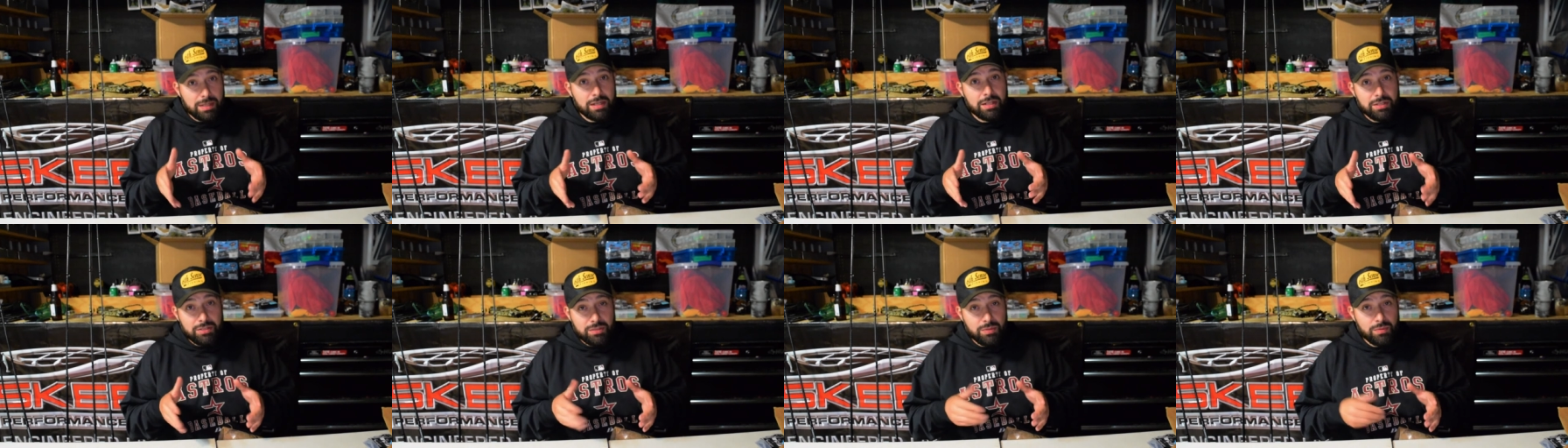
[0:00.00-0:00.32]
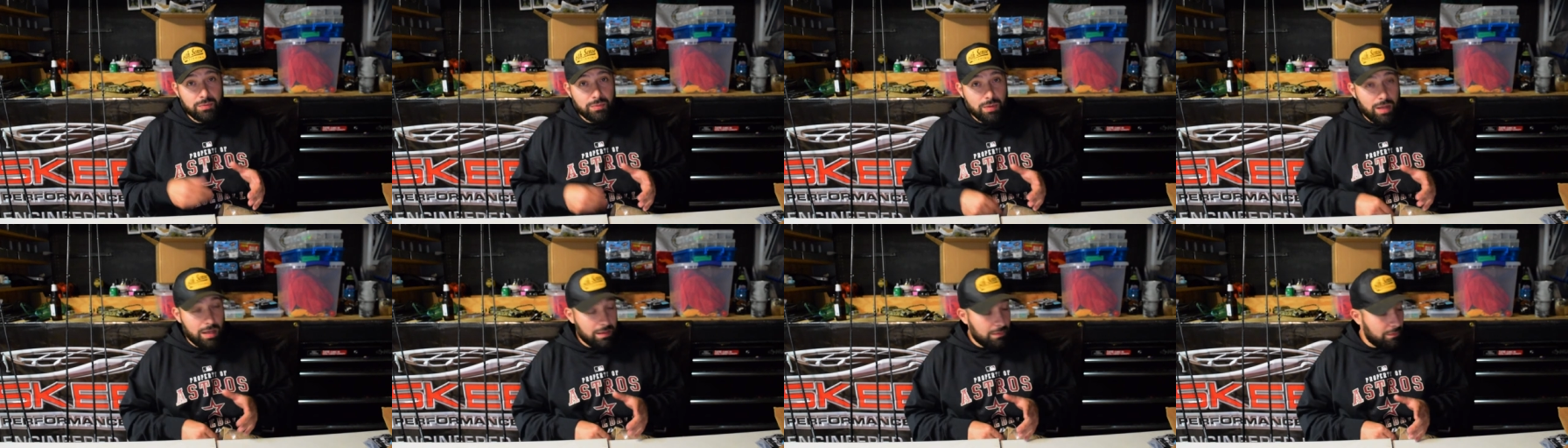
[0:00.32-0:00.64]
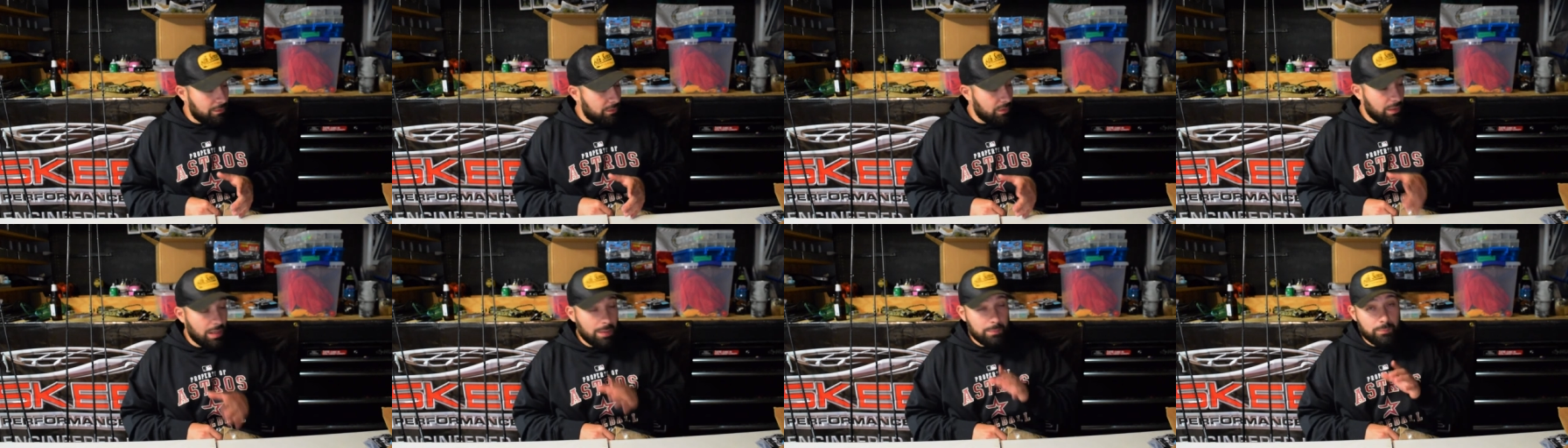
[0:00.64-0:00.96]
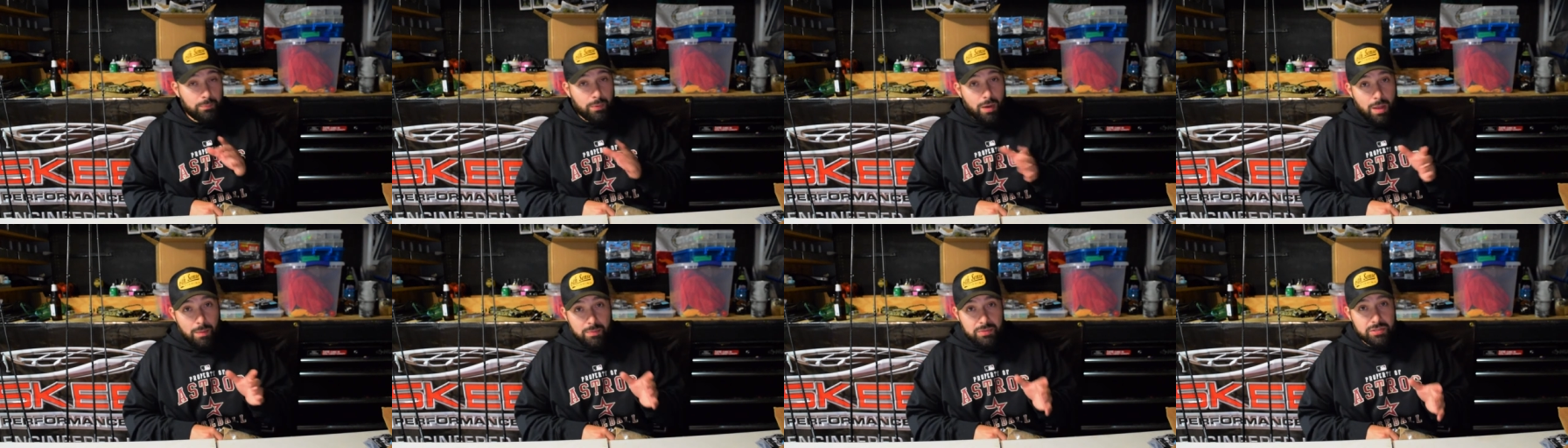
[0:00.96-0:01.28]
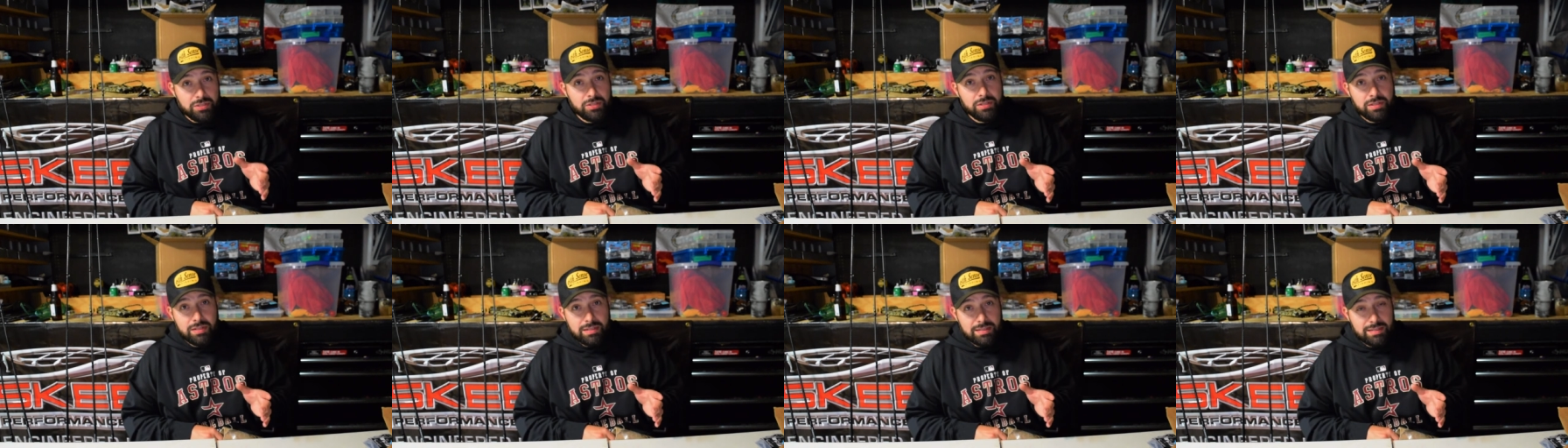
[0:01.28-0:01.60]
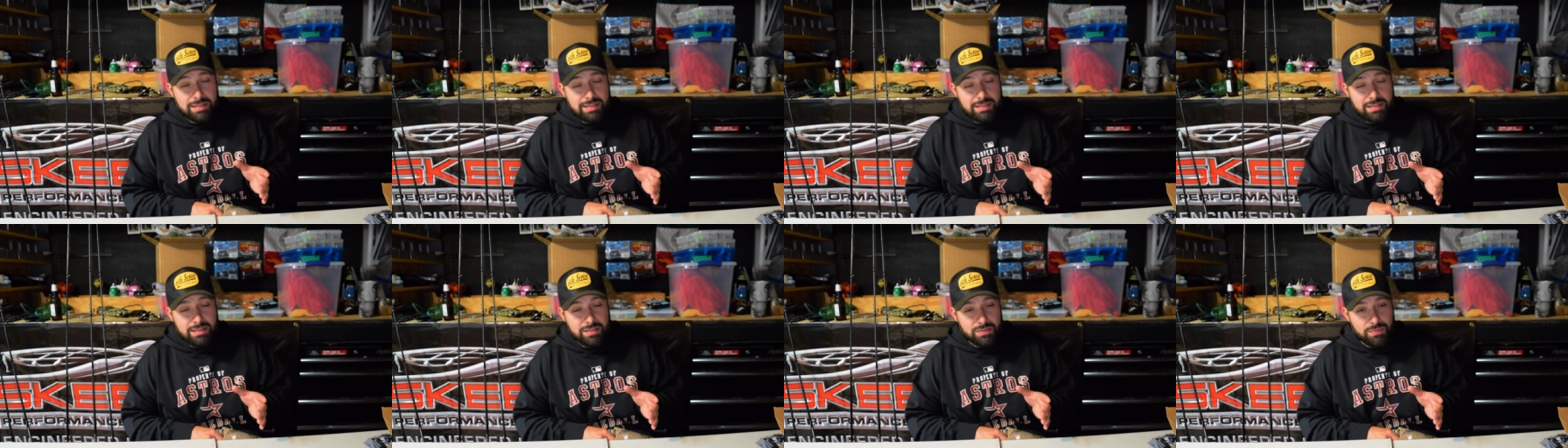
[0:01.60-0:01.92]
to do a rod review. I promise you, you're going to
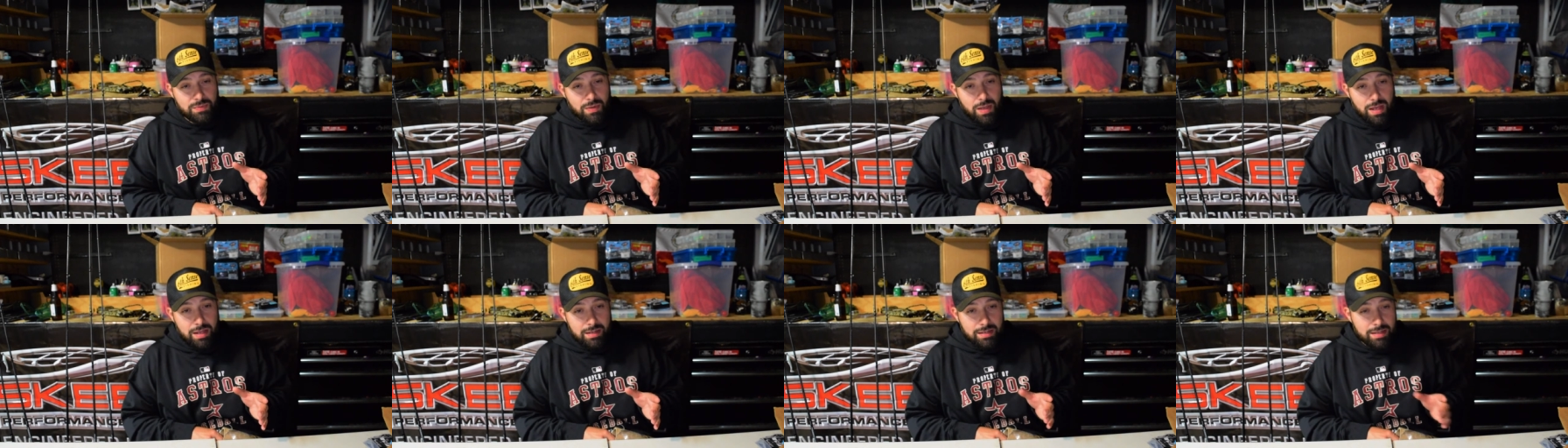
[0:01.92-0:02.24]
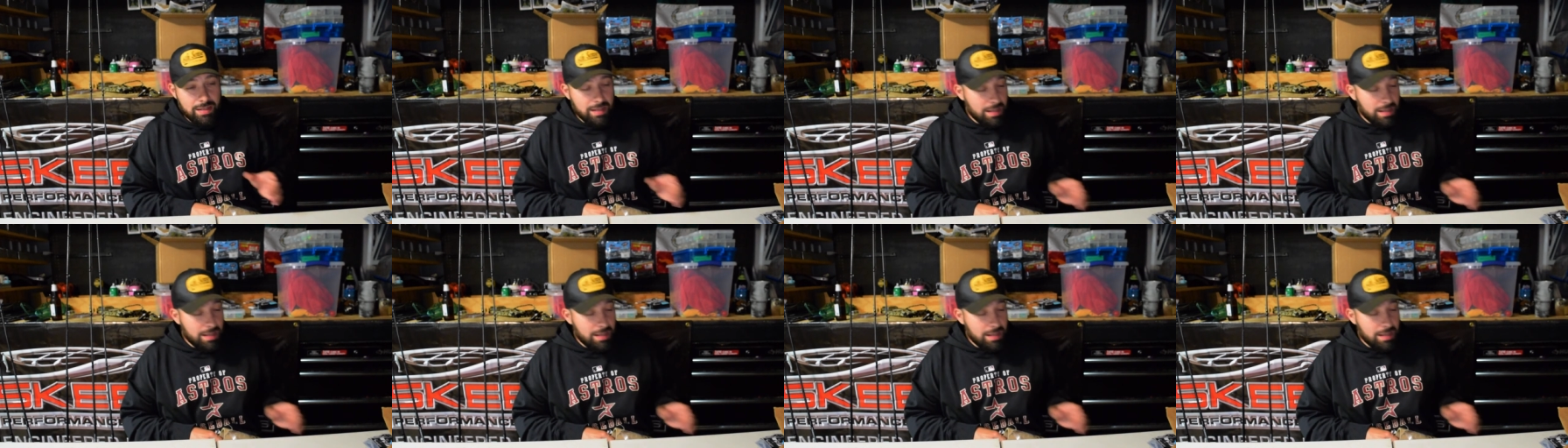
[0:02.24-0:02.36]
see this rod.